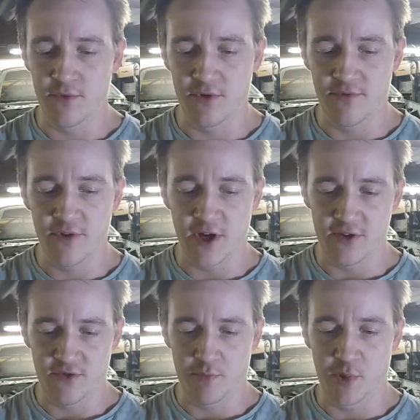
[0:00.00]
the
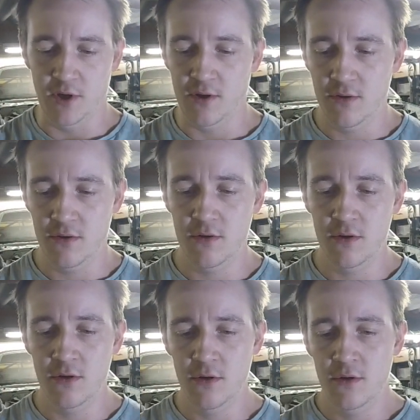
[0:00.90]
Vice, but
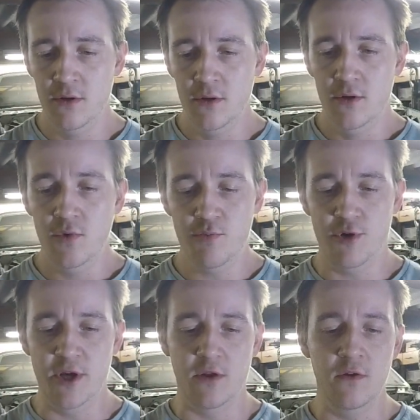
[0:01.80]
they're
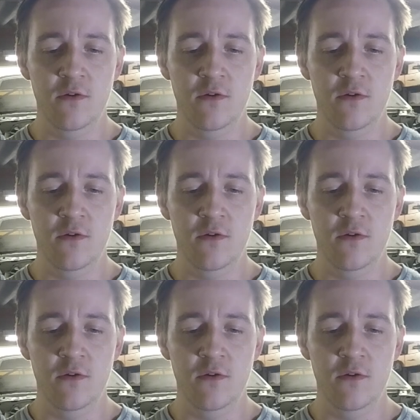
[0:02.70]
pretty good.